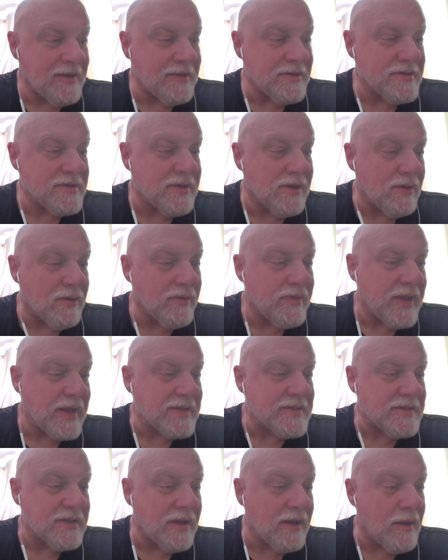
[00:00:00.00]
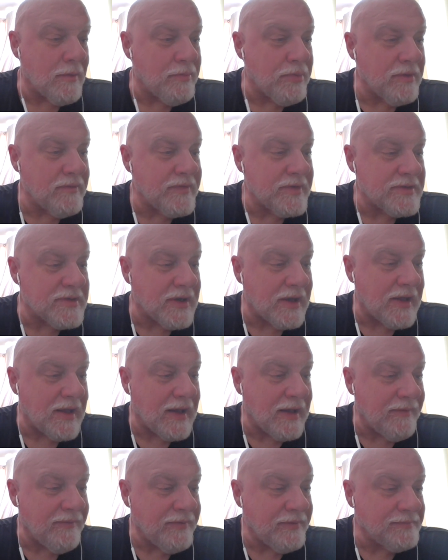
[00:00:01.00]
So that's a privilege I
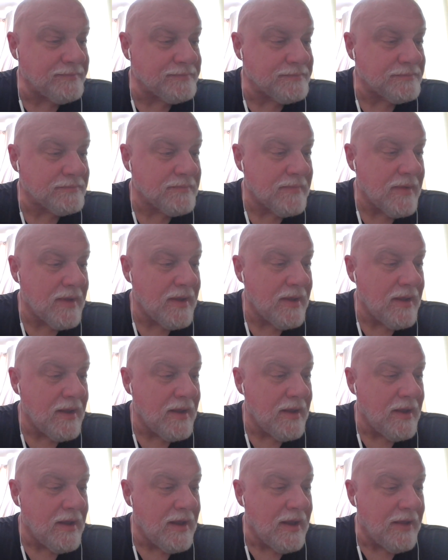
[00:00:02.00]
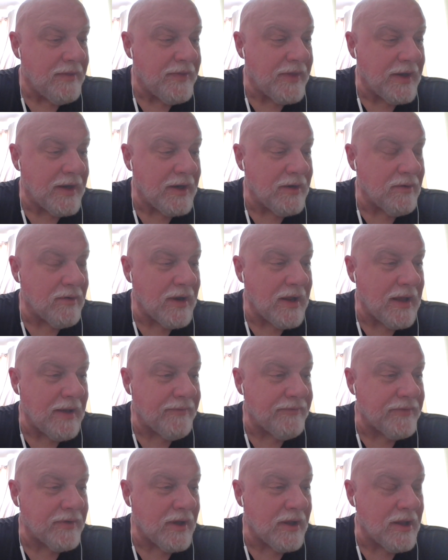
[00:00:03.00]
have that I don't
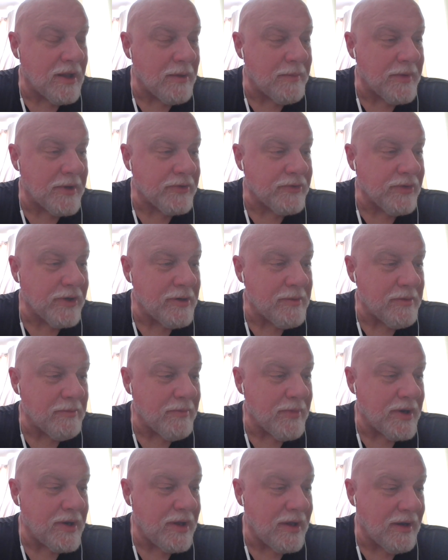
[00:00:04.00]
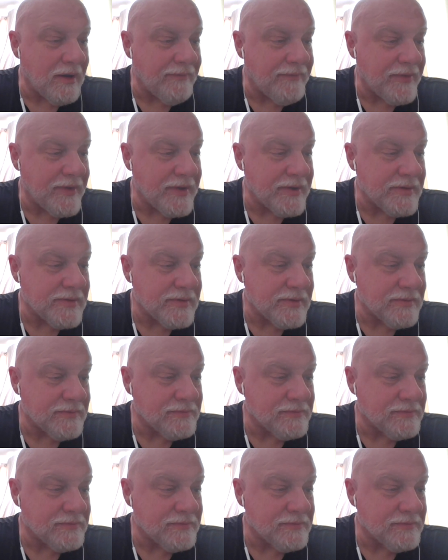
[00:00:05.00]
have to, I'm not trying to make money off this.